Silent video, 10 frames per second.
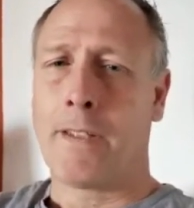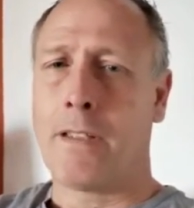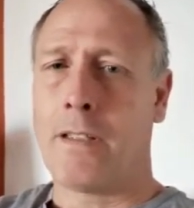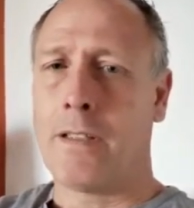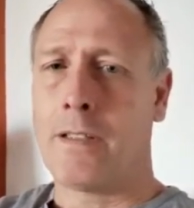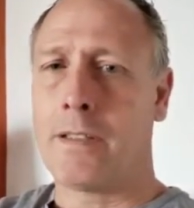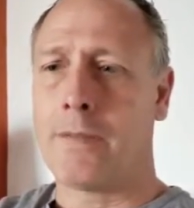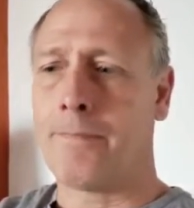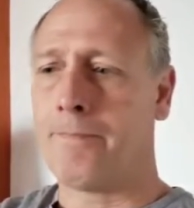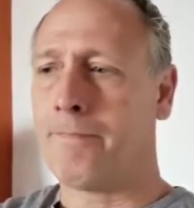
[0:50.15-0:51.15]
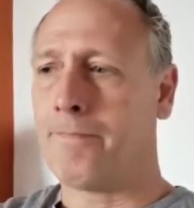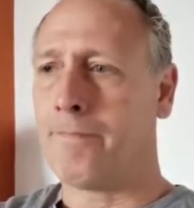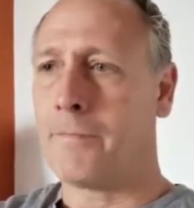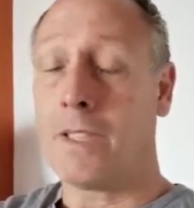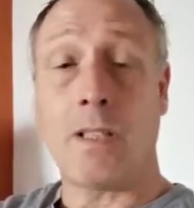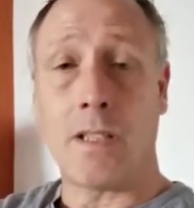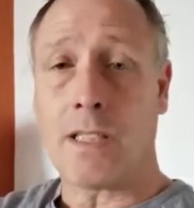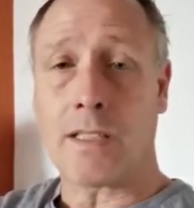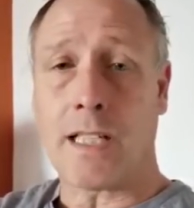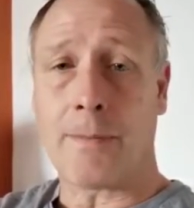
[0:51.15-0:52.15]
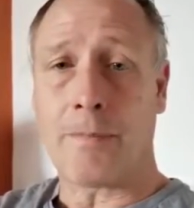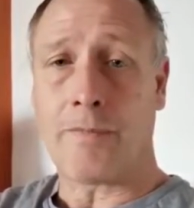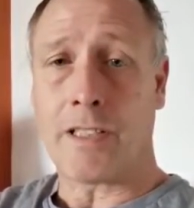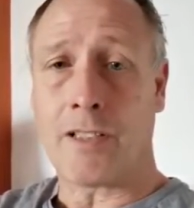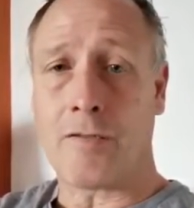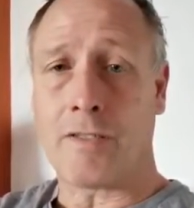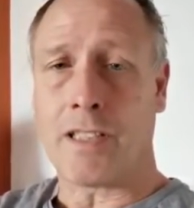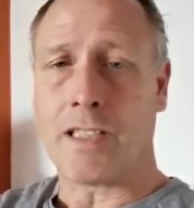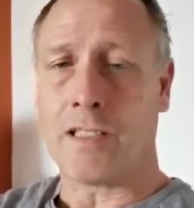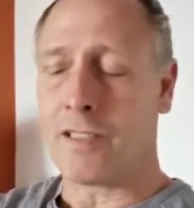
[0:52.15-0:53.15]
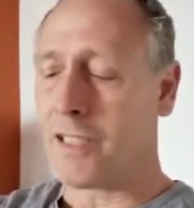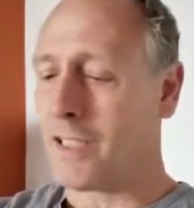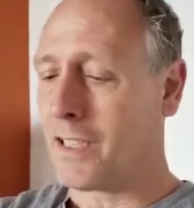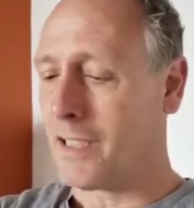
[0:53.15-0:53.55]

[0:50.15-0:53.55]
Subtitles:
it doesn't happen very often, I don't think,